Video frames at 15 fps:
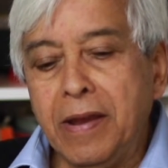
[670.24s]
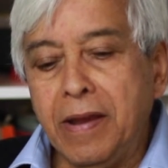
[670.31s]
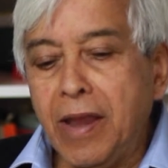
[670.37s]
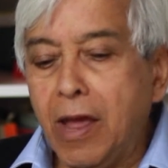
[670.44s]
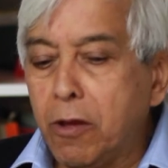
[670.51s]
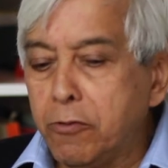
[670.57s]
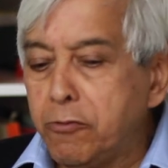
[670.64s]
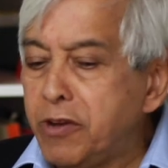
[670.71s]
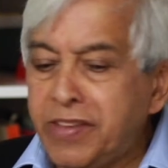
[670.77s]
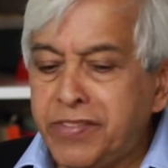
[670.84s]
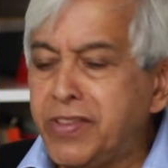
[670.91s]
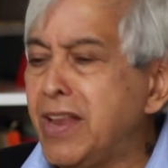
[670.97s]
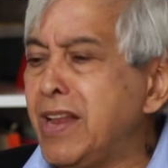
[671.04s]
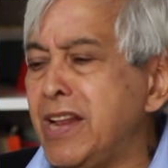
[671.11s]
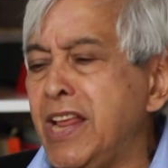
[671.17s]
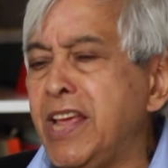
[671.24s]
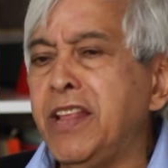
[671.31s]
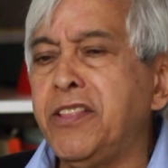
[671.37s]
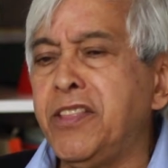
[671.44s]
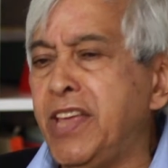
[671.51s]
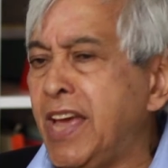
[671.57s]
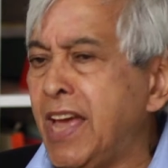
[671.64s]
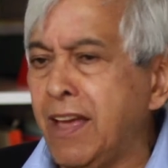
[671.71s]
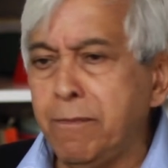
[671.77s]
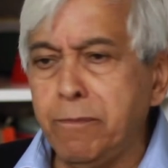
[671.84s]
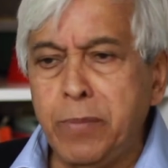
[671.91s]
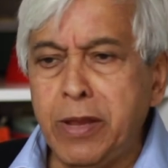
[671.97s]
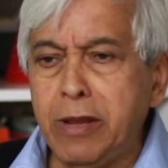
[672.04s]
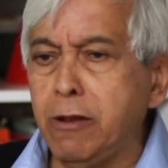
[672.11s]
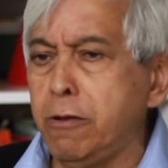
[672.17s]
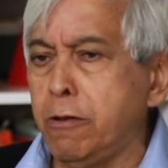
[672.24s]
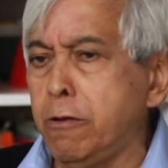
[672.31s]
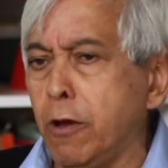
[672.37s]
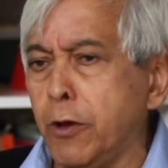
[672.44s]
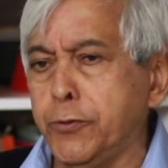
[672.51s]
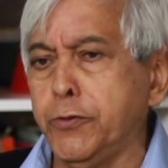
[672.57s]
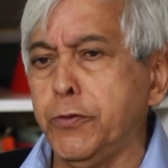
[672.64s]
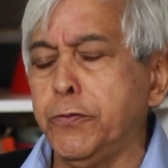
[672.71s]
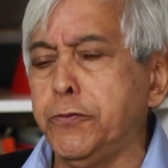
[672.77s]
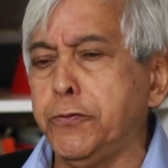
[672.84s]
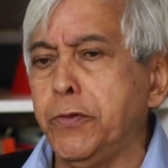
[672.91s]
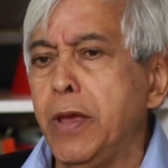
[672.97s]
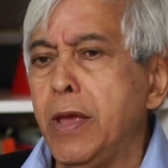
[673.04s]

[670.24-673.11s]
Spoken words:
Now, recently, there have been a lot of